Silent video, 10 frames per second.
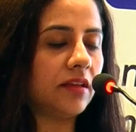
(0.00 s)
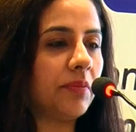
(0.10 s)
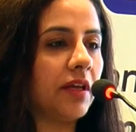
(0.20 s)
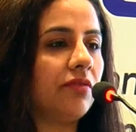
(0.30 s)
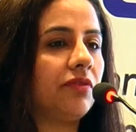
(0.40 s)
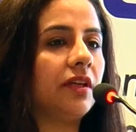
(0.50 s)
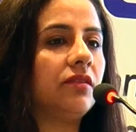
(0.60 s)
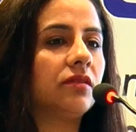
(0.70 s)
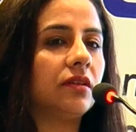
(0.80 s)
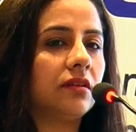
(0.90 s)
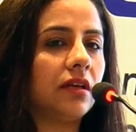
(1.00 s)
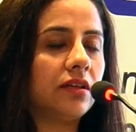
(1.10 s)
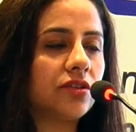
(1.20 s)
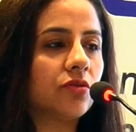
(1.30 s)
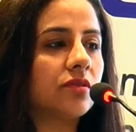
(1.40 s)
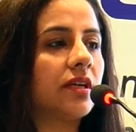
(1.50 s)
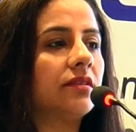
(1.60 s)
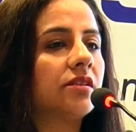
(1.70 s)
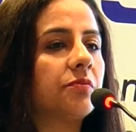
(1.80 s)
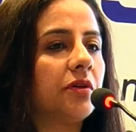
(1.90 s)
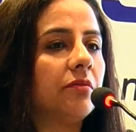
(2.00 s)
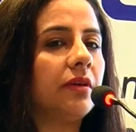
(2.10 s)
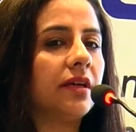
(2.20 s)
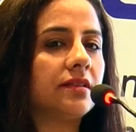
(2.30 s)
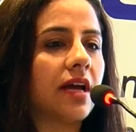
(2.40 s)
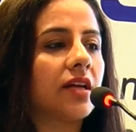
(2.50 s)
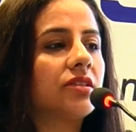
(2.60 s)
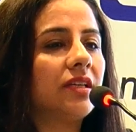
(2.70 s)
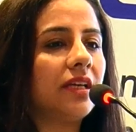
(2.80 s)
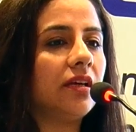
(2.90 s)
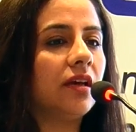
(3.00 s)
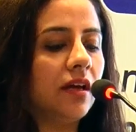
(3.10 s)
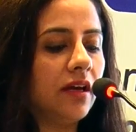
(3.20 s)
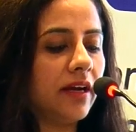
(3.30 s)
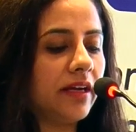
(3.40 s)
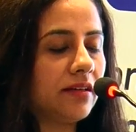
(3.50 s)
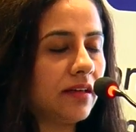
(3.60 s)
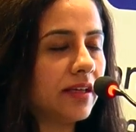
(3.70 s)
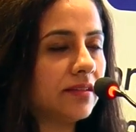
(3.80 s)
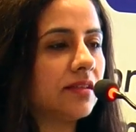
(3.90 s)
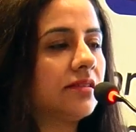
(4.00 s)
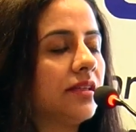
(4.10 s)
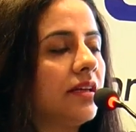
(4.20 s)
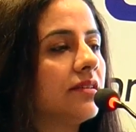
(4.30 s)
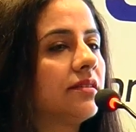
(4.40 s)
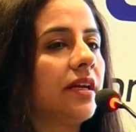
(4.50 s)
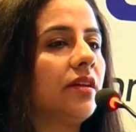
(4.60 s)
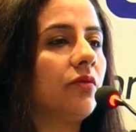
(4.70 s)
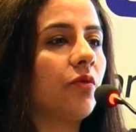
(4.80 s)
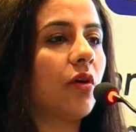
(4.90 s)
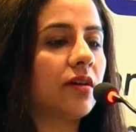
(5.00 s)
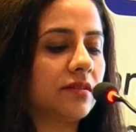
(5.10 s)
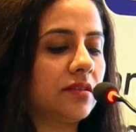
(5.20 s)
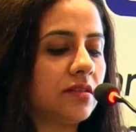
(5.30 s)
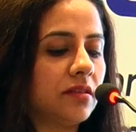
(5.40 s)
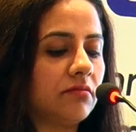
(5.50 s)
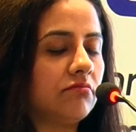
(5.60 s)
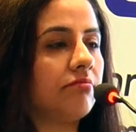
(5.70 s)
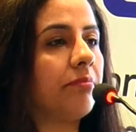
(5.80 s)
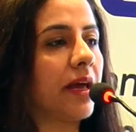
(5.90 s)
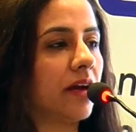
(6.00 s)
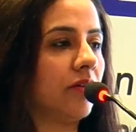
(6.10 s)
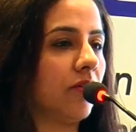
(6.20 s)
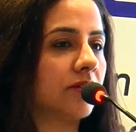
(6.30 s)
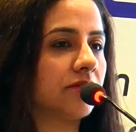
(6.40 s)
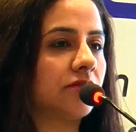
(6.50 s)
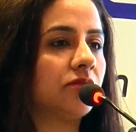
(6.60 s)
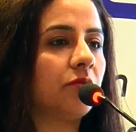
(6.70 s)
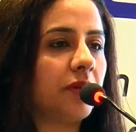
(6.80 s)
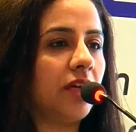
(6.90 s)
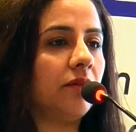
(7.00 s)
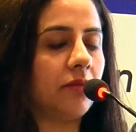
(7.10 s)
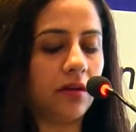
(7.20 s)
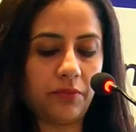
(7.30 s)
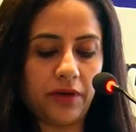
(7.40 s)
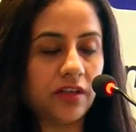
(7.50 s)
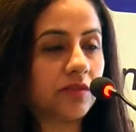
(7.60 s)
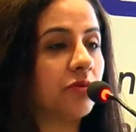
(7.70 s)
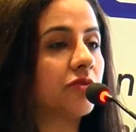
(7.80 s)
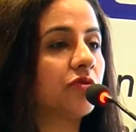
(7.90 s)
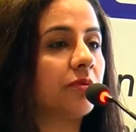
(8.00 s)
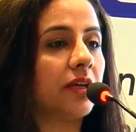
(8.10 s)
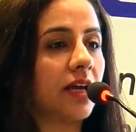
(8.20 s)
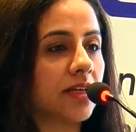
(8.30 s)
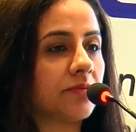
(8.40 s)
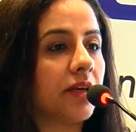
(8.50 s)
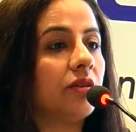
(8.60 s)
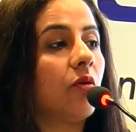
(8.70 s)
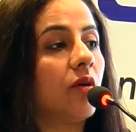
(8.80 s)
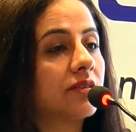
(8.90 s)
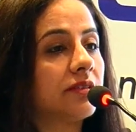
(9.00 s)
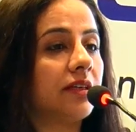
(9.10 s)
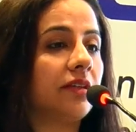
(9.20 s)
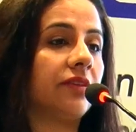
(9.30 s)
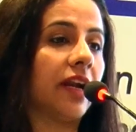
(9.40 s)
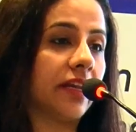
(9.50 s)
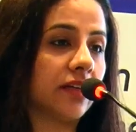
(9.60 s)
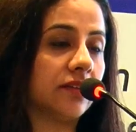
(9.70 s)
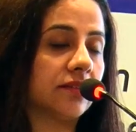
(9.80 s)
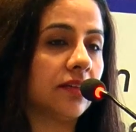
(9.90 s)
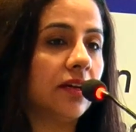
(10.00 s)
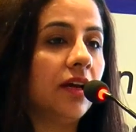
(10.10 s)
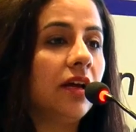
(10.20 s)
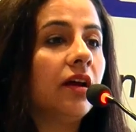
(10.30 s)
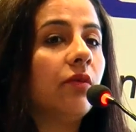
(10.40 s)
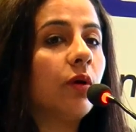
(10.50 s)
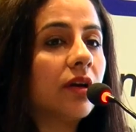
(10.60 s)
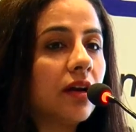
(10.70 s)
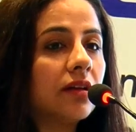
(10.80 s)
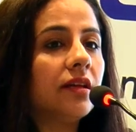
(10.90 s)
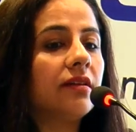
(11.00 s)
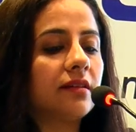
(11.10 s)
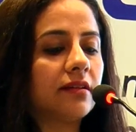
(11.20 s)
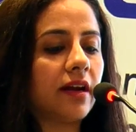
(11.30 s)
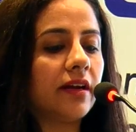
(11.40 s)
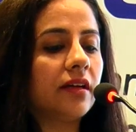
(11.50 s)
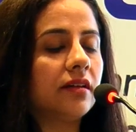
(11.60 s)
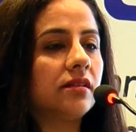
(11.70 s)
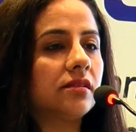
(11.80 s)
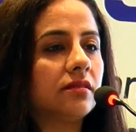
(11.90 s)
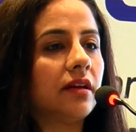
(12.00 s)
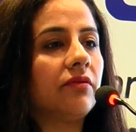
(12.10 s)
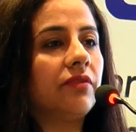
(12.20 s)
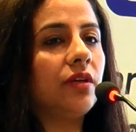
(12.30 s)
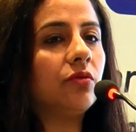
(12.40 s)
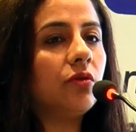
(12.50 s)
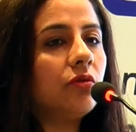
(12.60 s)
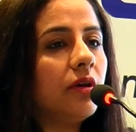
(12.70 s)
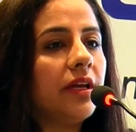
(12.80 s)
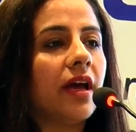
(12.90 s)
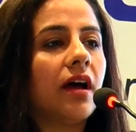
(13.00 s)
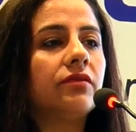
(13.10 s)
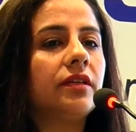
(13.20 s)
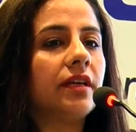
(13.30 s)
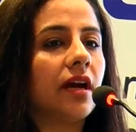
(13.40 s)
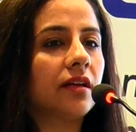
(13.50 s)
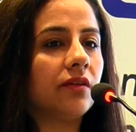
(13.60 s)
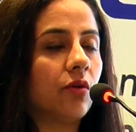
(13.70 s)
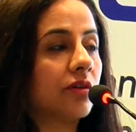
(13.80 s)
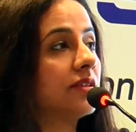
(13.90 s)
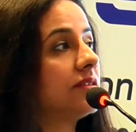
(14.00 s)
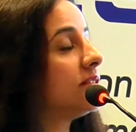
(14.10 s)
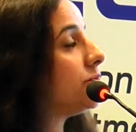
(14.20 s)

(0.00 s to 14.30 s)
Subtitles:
the peripheries, it shows that the sperm is actually, it exists in a state of oxygen paradox. So many predisposed to be attacked by the oxidative radicals. What are these radicals? That we don't only have the reactive oxygen